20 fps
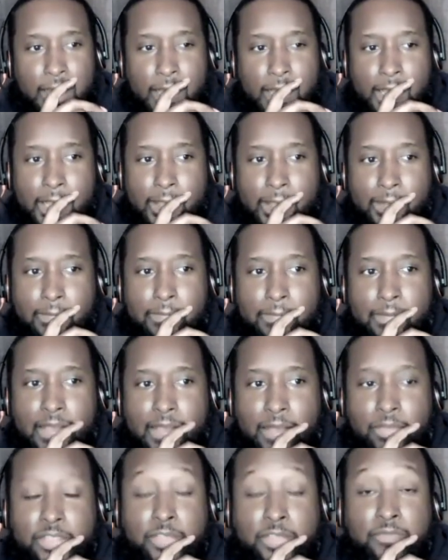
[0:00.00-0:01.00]
Um,
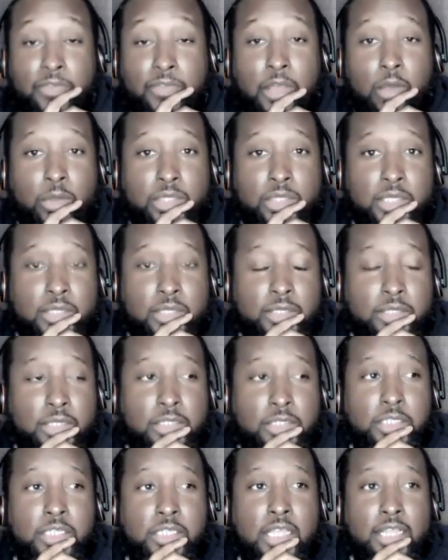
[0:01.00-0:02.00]
I was involved with this
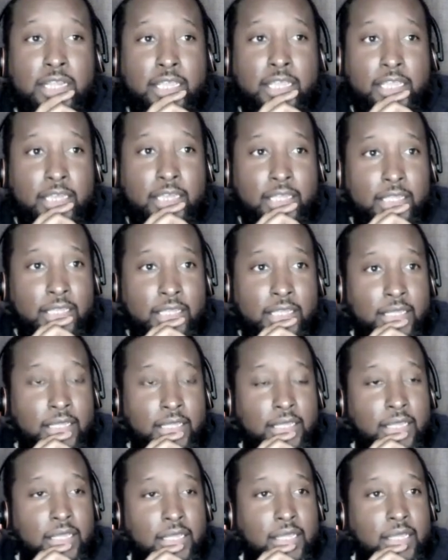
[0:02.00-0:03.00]
this young lady,
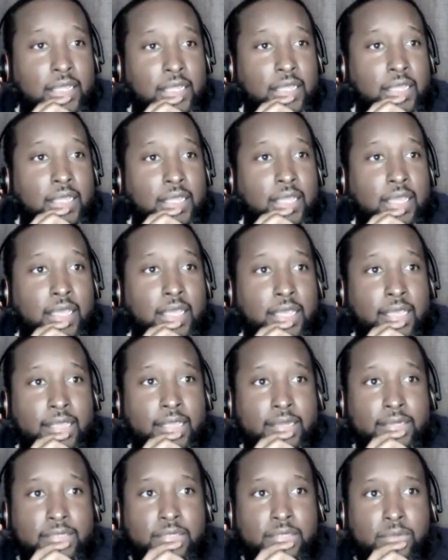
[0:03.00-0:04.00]

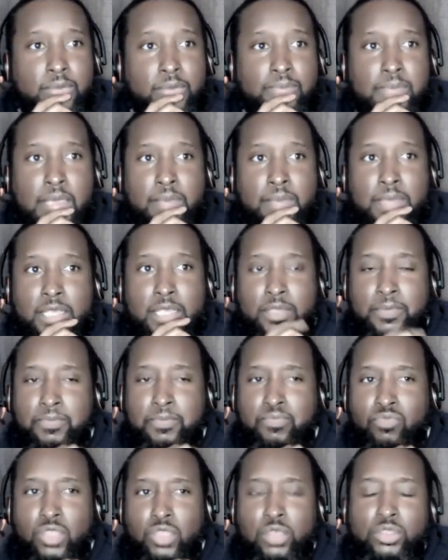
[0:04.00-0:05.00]
and she was maybe
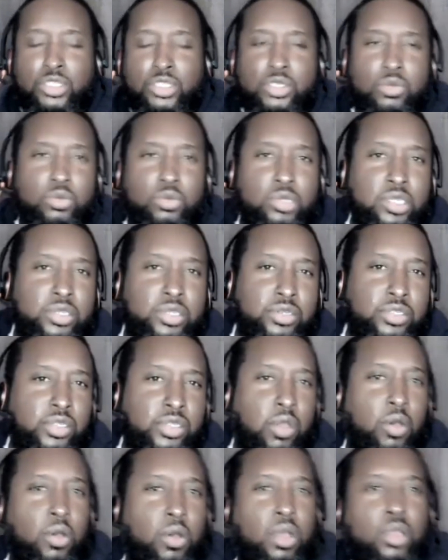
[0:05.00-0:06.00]
two
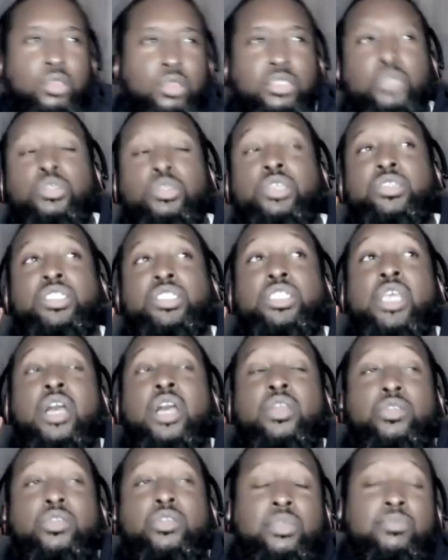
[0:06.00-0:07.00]
years old, two years
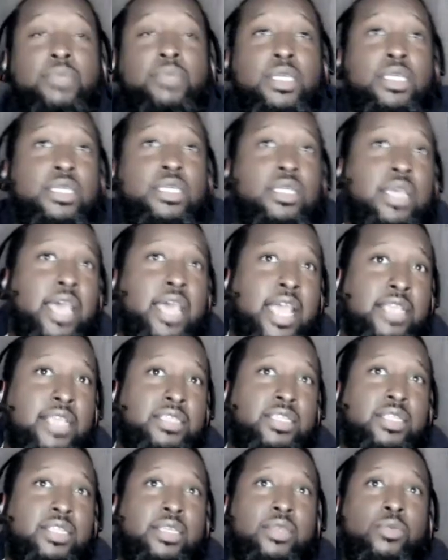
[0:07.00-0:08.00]
younger than me,
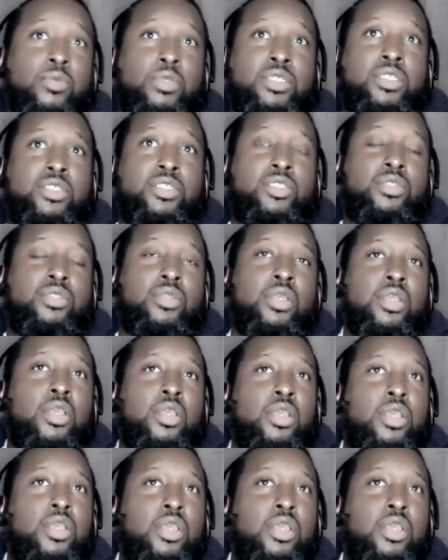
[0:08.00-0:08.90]
actually, which is...